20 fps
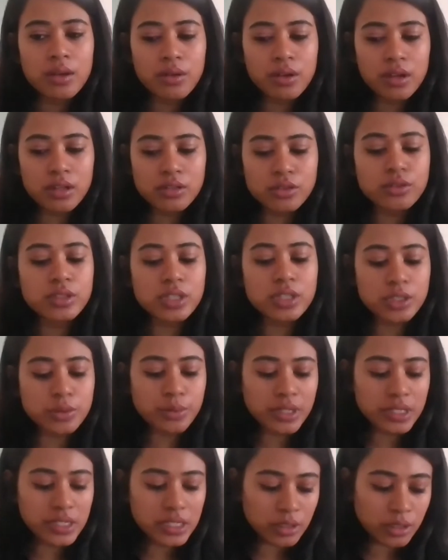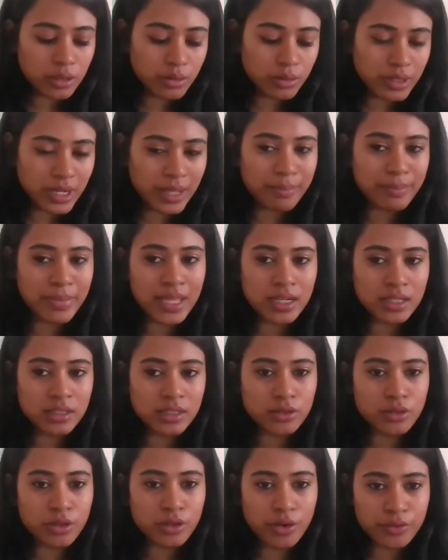So this would include
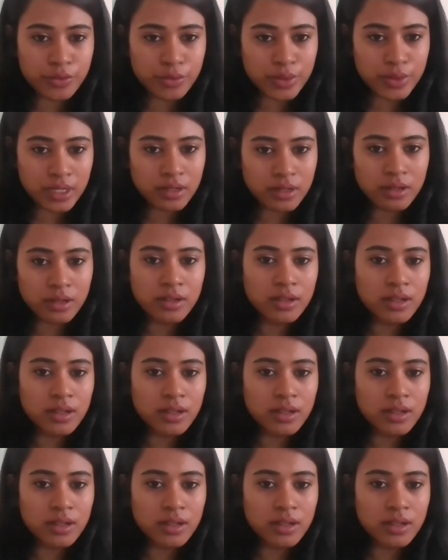embedded software.